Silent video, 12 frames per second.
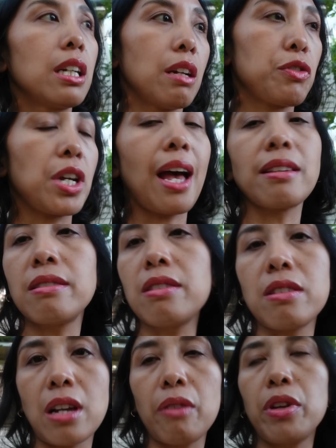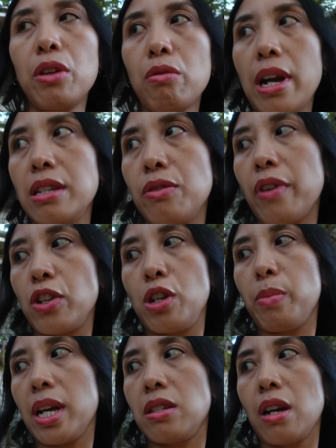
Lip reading: enough, she hasn't discovered the raised veggie beds